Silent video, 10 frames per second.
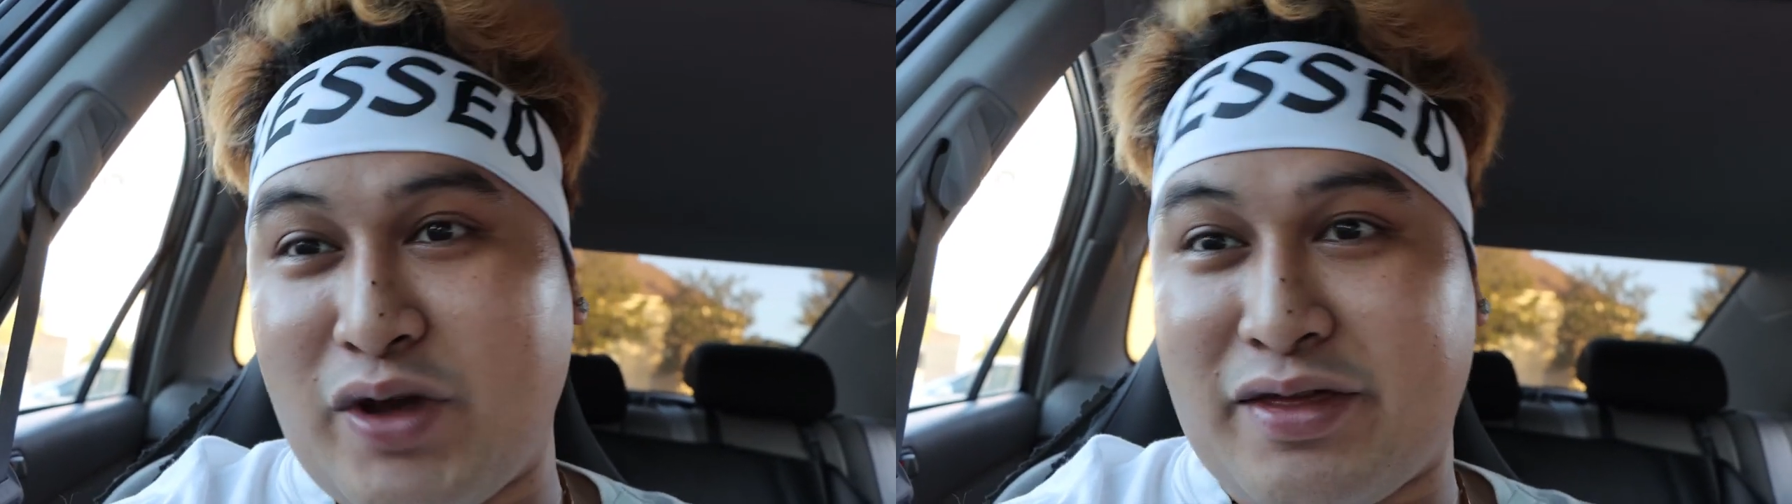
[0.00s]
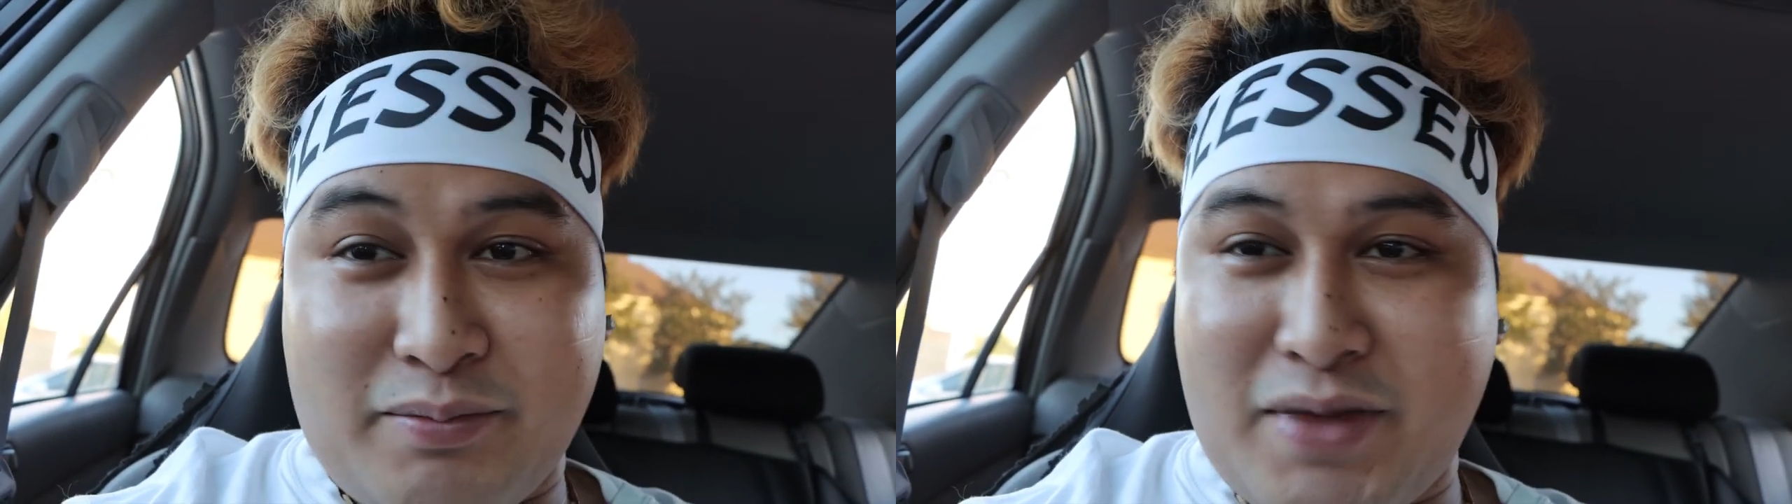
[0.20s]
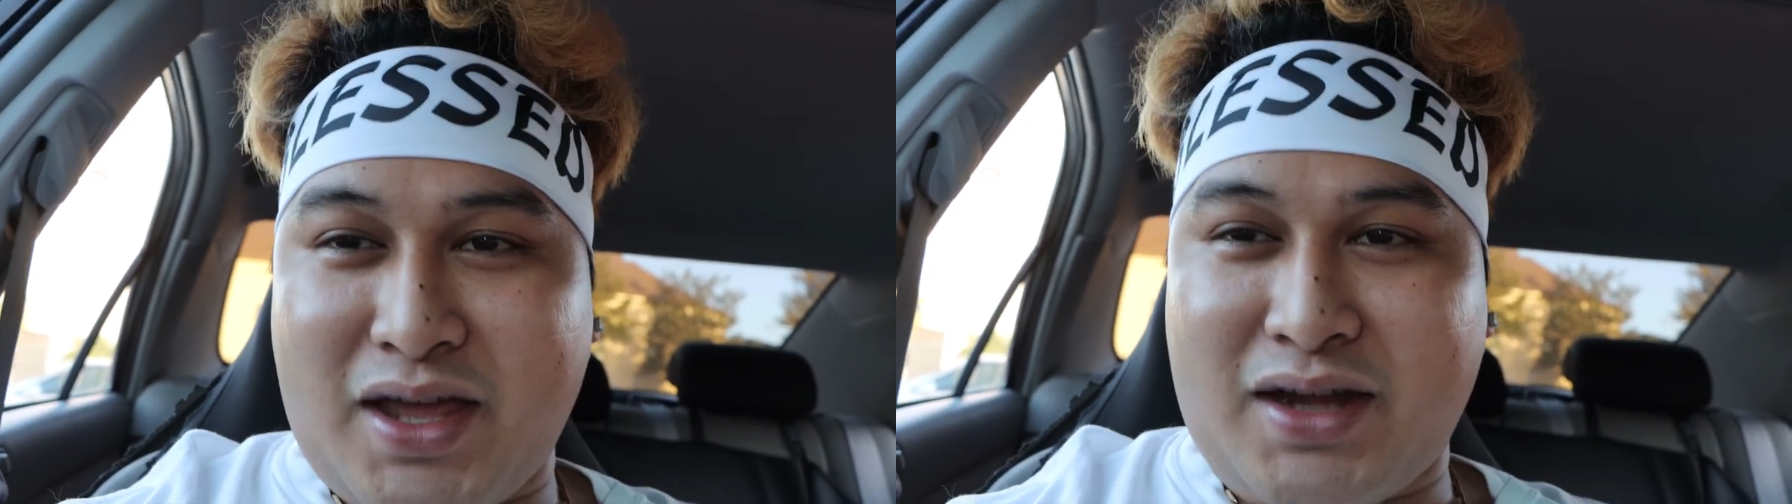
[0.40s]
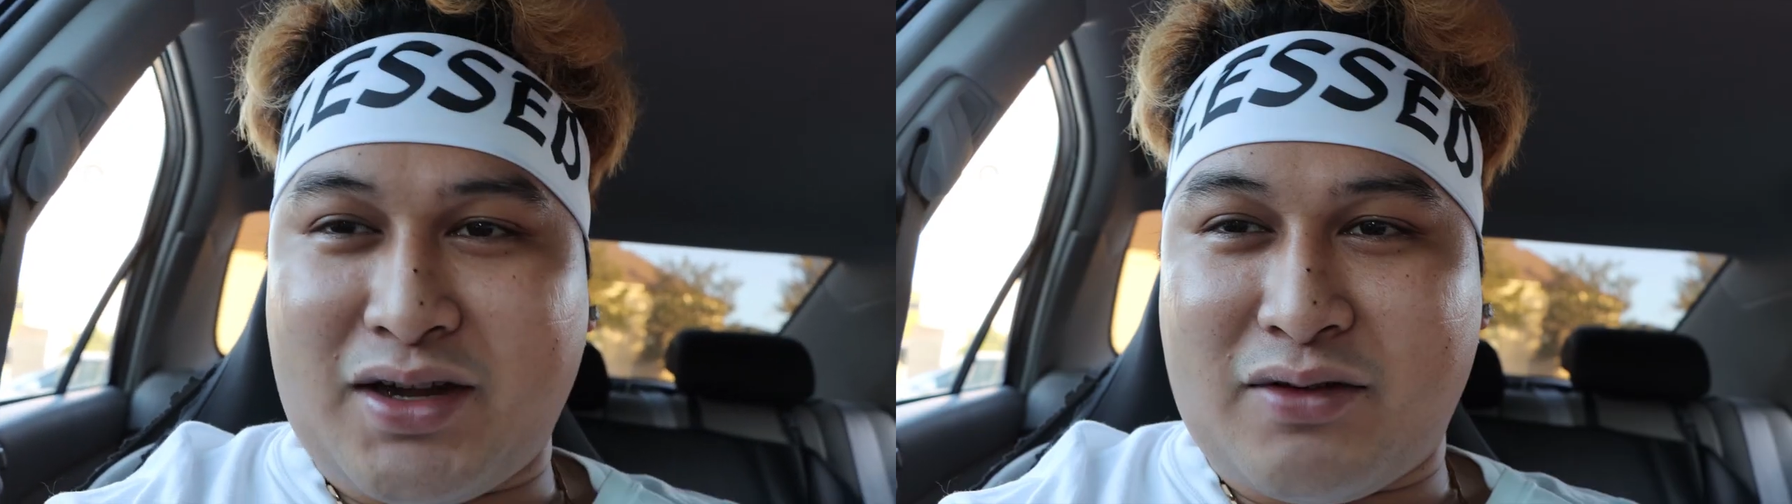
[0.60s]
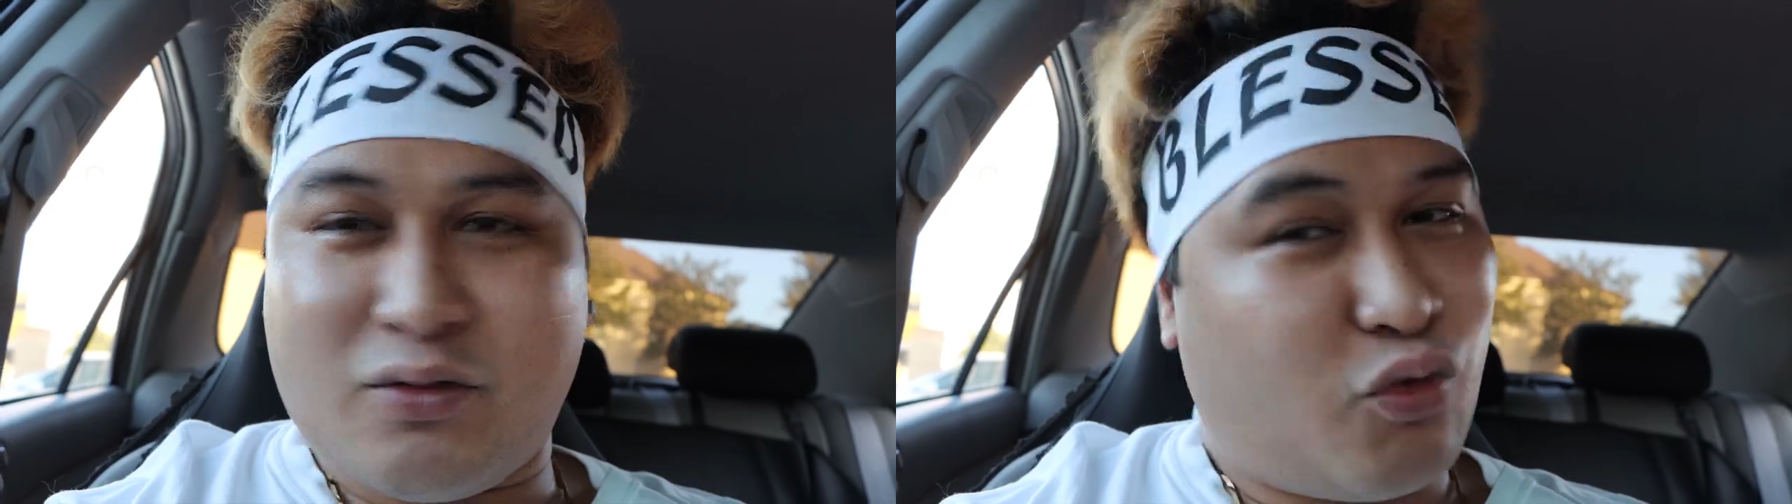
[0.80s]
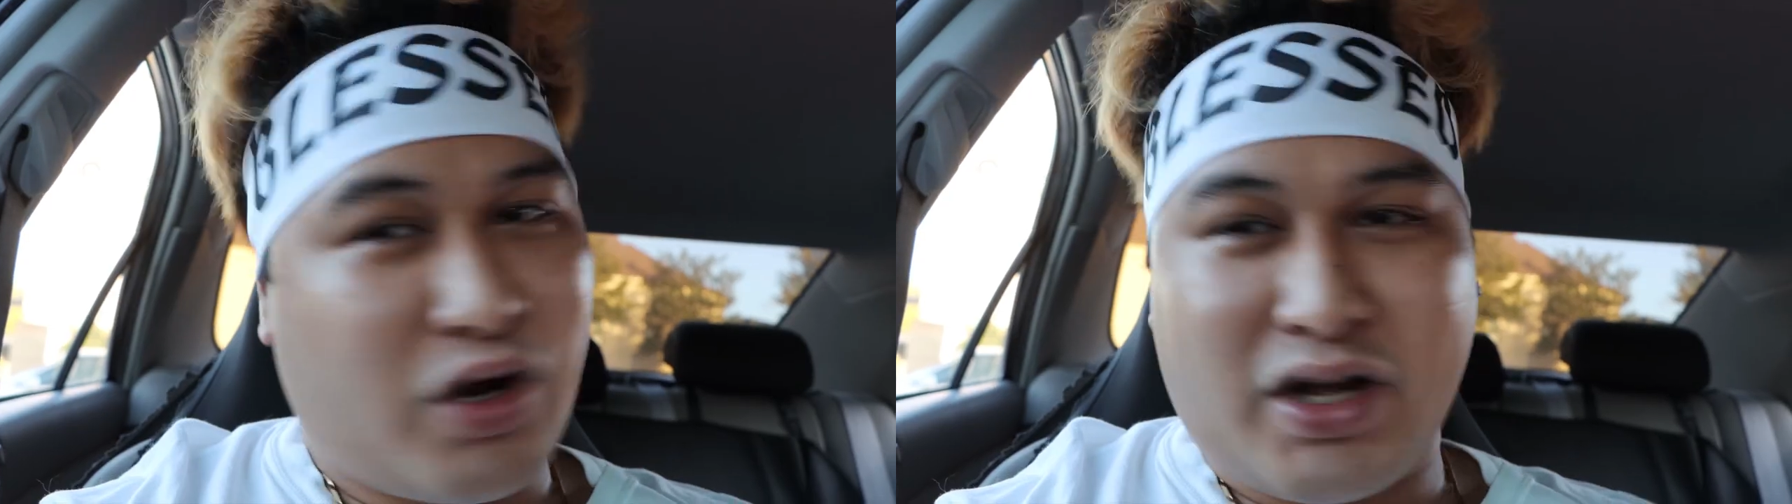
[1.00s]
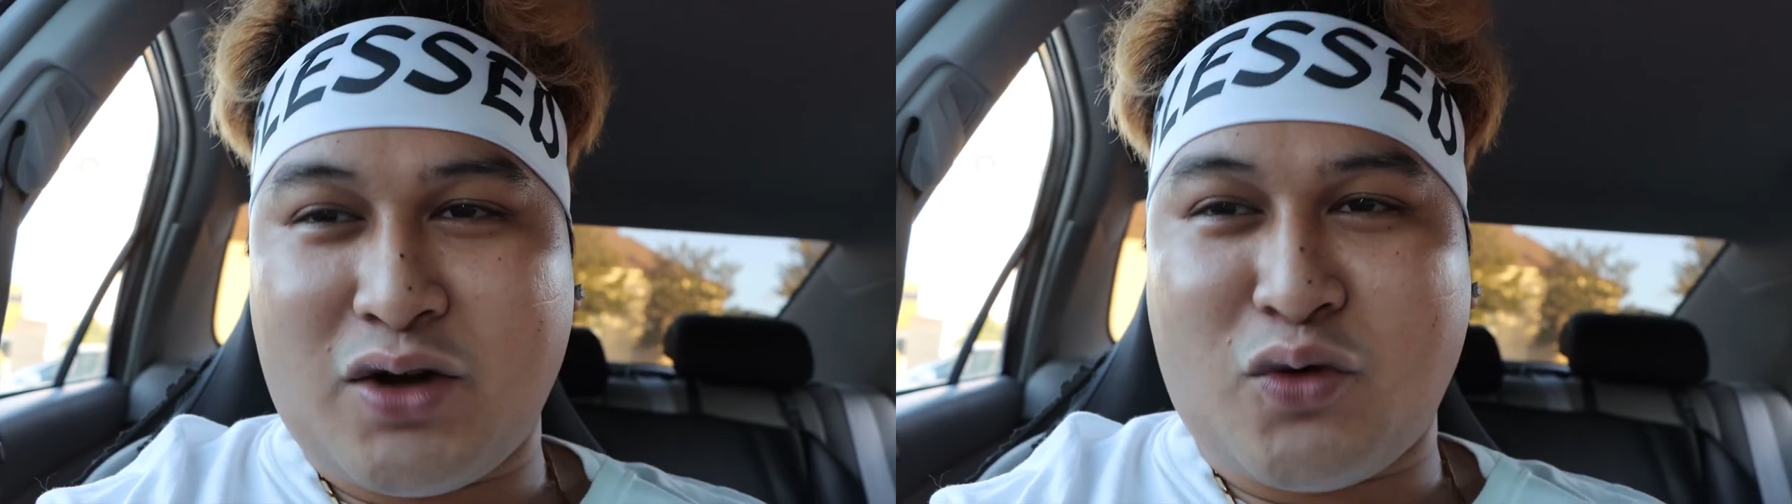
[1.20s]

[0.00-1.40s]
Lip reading: with the man and one and